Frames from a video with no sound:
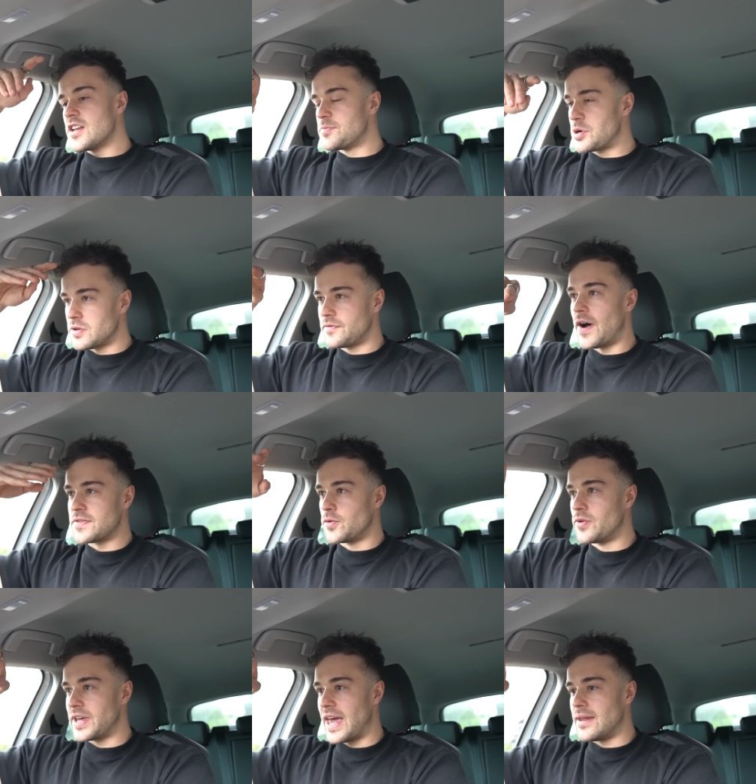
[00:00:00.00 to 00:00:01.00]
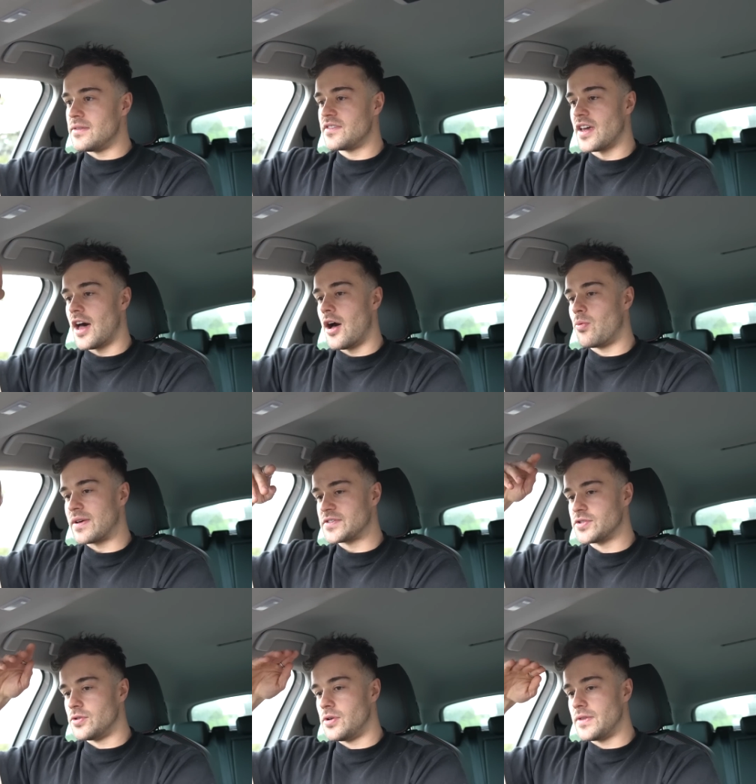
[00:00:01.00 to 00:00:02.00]
because fast forward again to when I
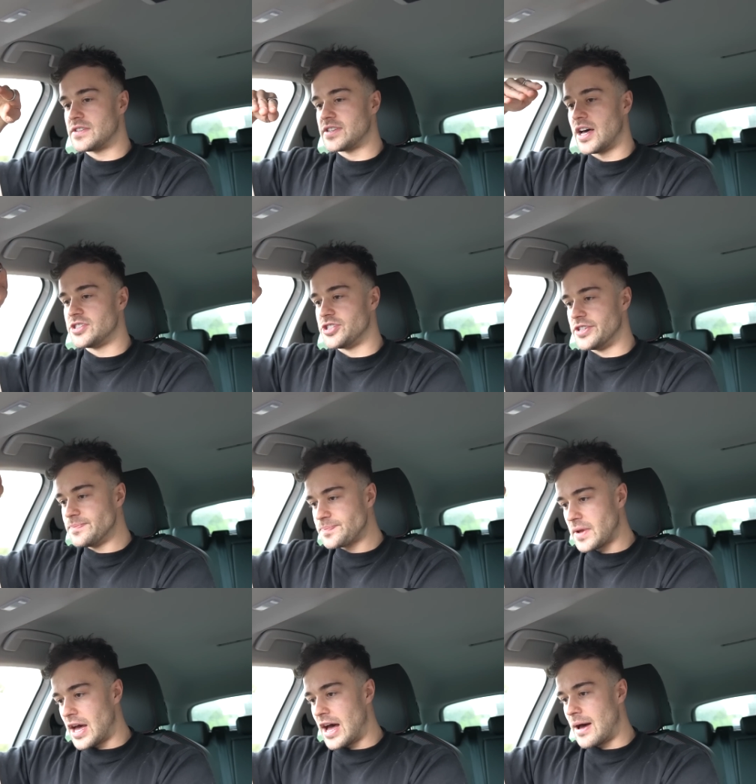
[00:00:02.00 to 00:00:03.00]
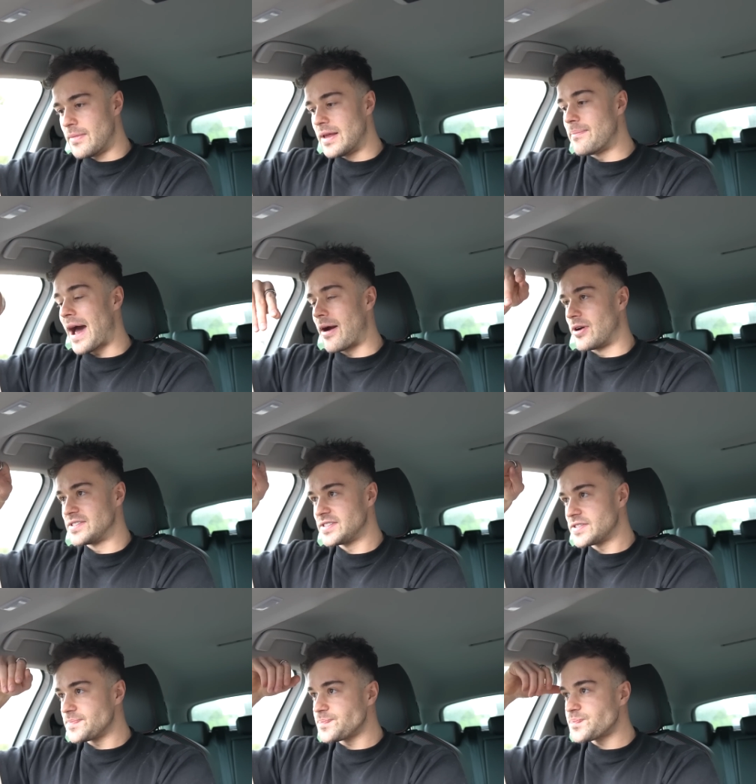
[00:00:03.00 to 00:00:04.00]
saw the surgeon um, in
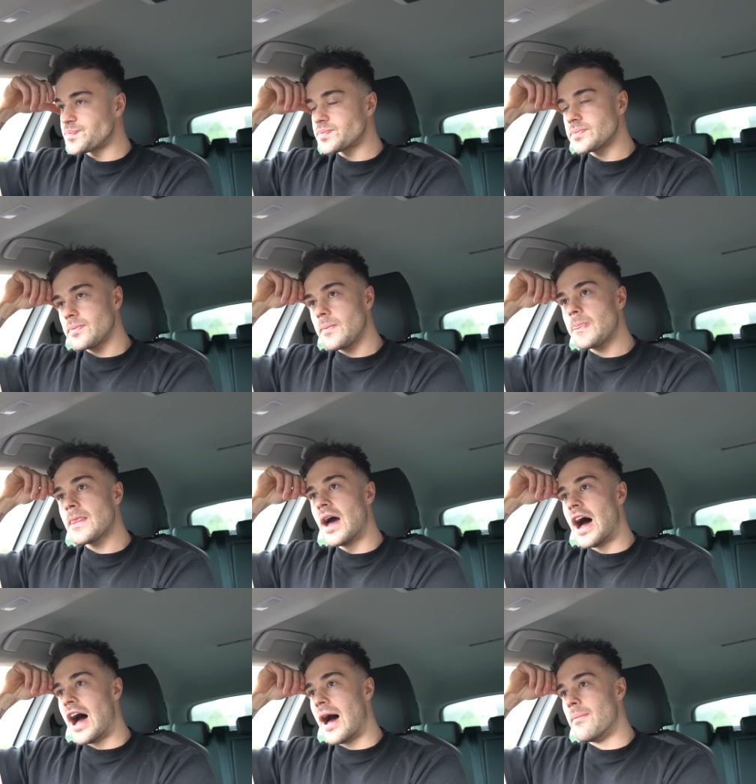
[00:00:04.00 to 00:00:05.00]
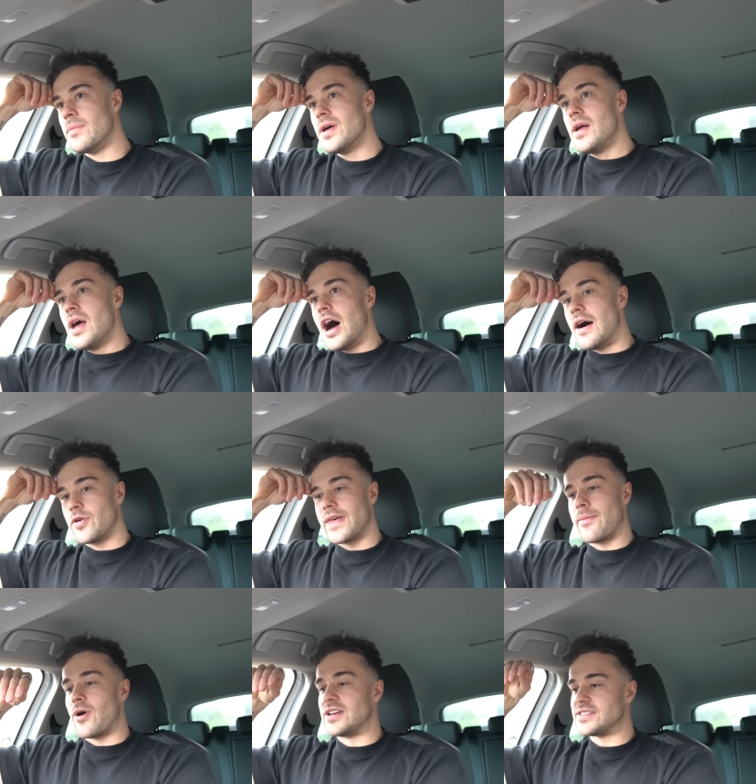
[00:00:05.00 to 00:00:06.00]
Paris, um, I've got
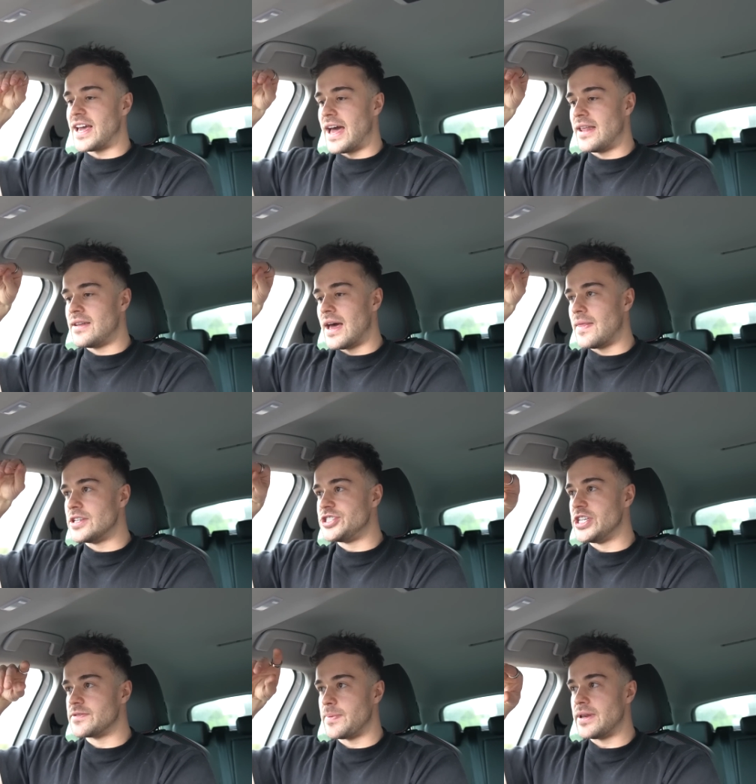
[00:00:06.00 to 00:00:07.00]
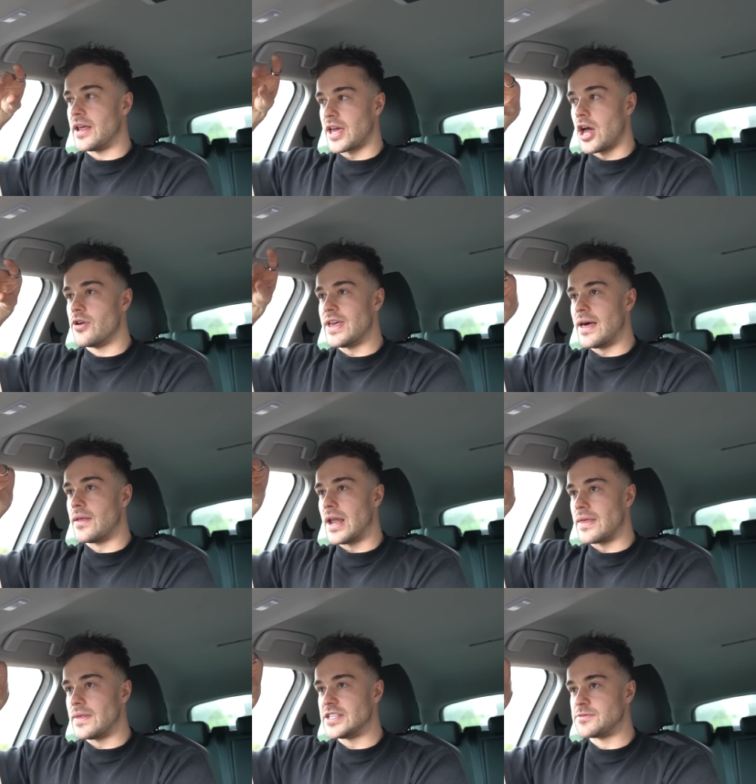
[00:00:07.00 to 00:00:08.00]
the MRI scan, and then she's been like, "Oh yeah,
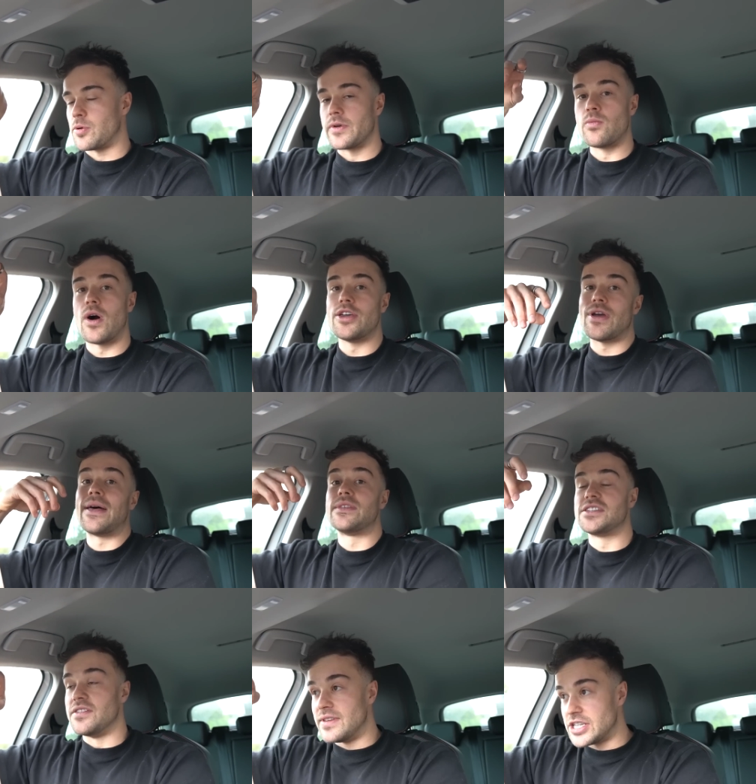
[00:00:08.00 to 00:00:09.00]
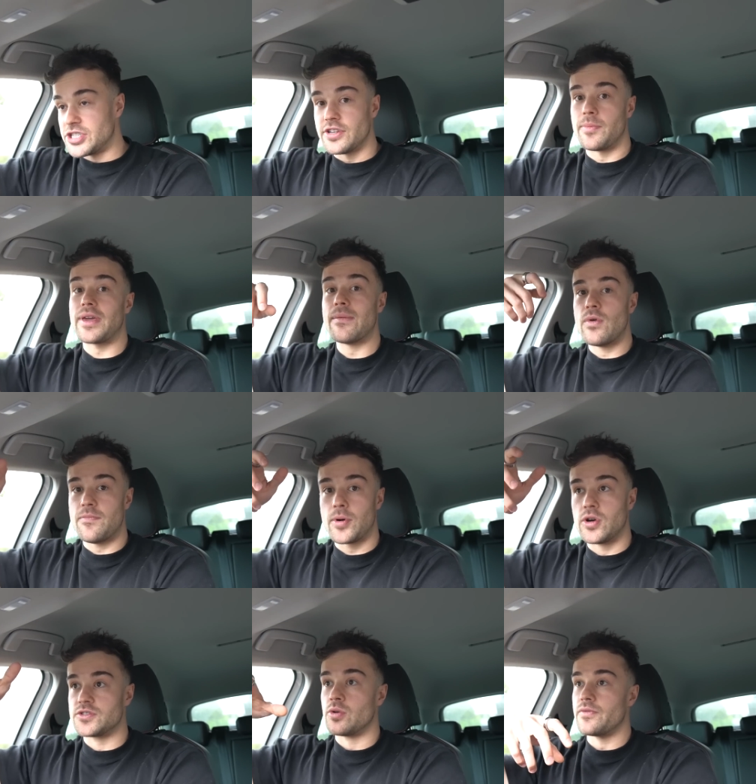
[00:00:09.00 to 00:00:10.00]
like this is probably why you had this condition to begin with,
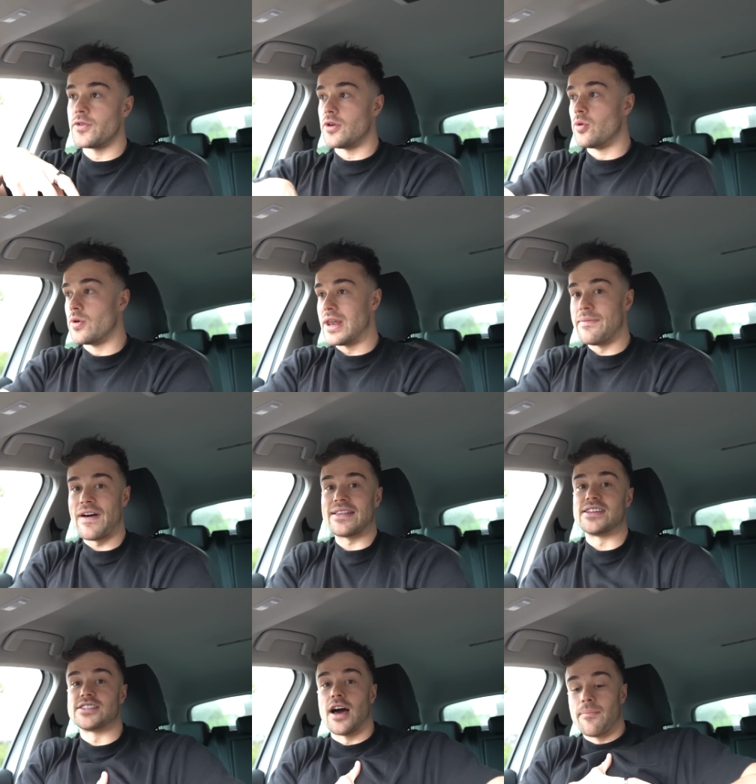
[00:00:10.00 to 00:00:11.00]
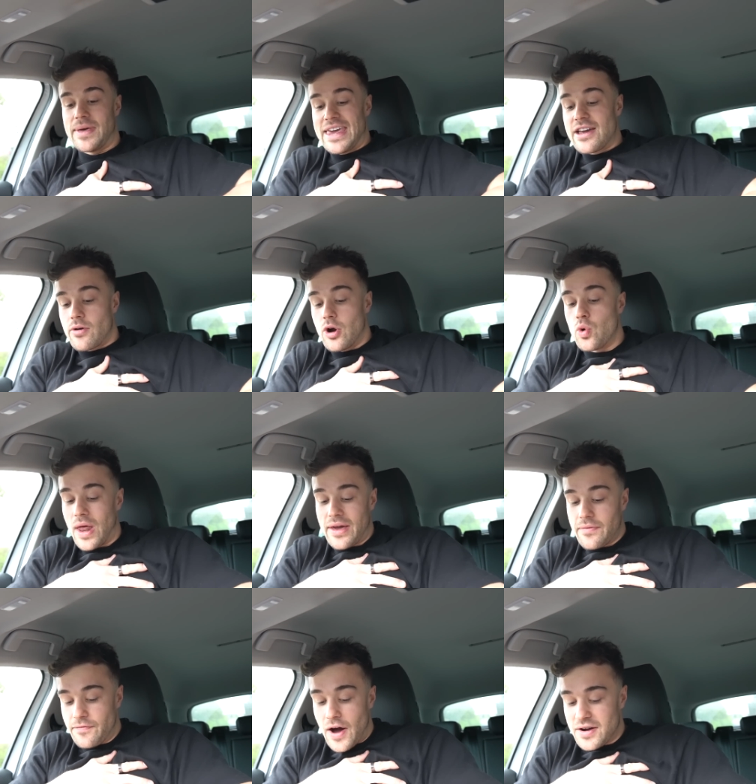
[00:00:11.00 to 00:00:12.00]
because all of your all the lymphatics up here are all
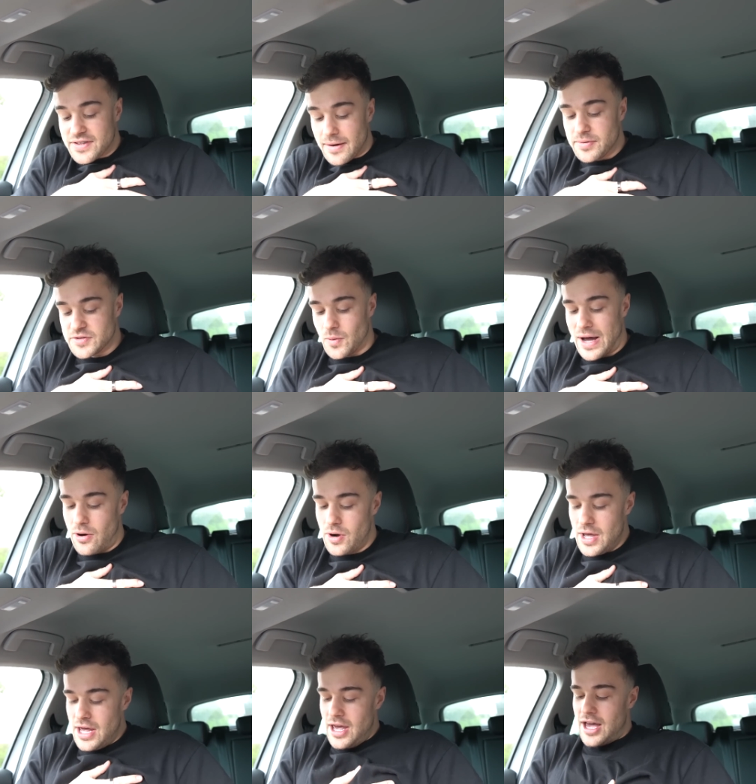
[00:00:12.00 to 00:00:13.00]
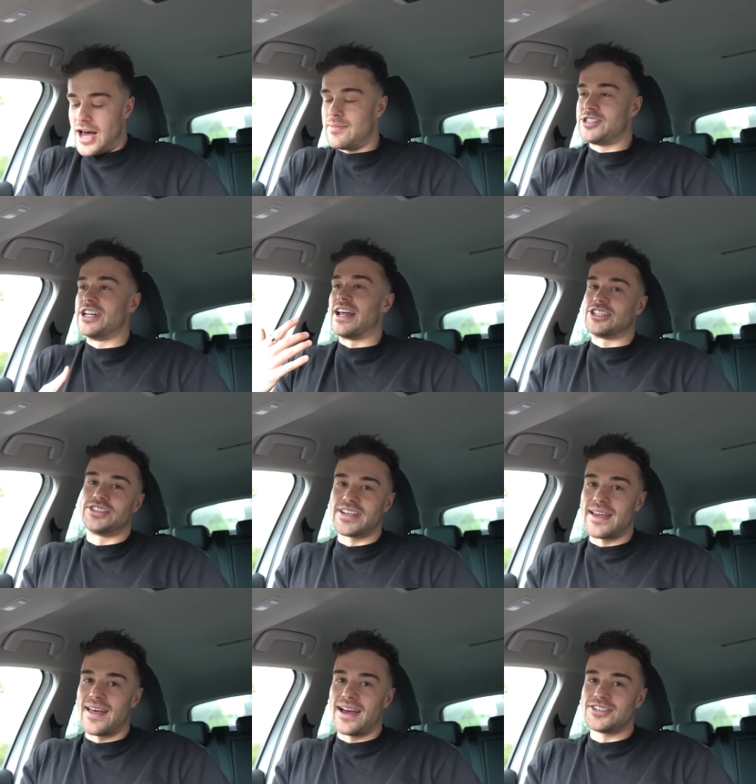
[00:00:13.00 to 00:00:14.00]
like fucked up as well." Um, she didn't actually
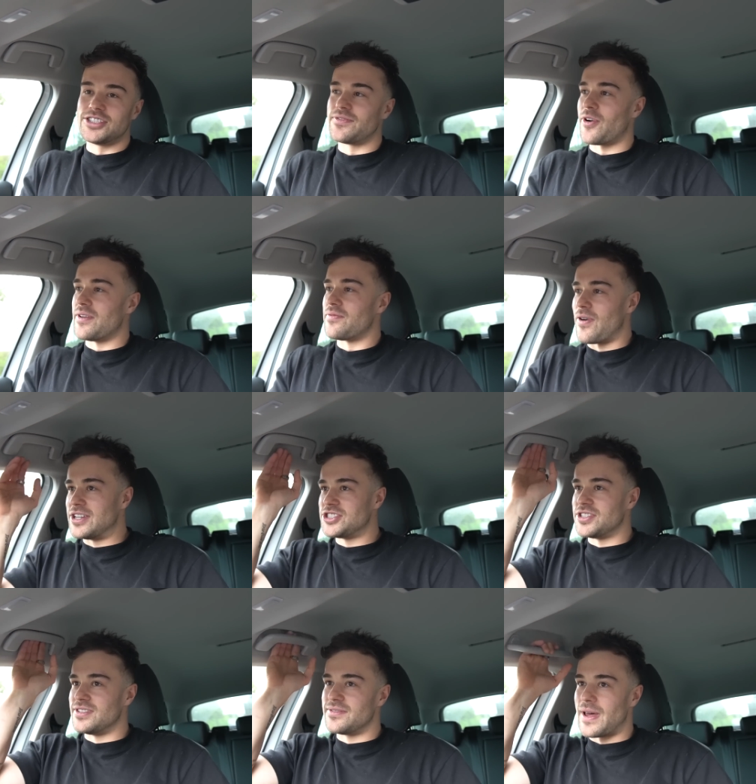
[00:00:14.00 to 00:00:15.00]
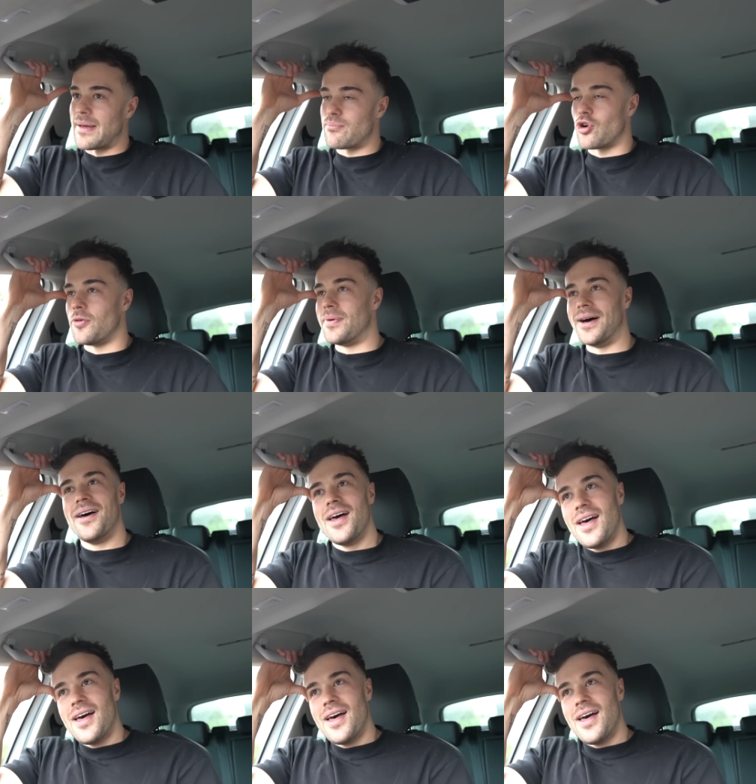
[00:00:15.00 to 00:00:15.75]
say that; she's very French and, and proper.